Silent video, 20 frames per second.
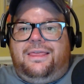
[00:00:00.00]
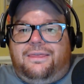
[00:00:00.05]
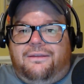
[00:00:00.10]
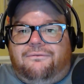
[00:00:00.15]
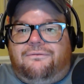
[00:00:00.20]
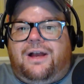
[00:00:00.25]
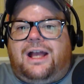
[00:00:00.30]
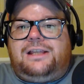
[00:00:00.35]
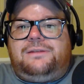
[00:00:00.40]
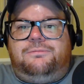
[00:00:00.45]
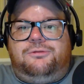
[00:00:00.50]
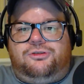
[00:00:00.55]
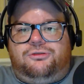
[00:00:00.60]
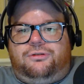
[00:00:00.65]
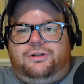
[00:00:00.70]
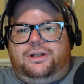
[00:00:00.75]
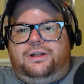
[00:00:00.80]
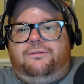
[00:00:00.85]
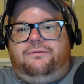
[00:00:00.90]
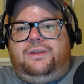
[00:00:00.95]
the vast
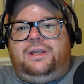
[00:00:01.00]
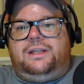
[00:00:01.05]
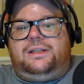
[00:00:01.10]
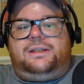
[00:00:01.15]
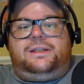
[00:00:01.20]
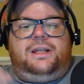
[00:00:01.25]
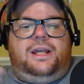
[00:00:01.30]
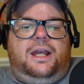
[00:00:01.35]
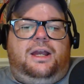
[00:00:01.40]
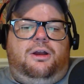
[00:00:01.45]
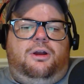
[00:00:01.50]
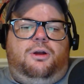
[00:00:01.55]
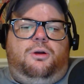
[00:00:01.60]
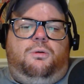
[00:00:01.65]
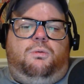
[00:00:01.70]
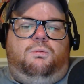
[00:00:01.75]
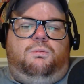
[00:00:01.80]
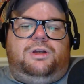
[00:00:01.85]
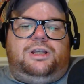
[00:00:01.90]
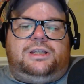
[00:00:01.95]
majority of this
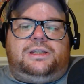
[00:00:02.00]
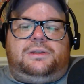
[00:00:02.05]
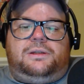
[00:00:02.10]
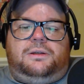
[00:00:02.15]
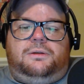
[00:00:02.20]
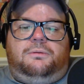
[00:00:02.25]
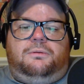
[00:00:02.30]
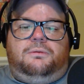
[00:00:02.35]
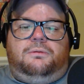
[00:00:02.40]
was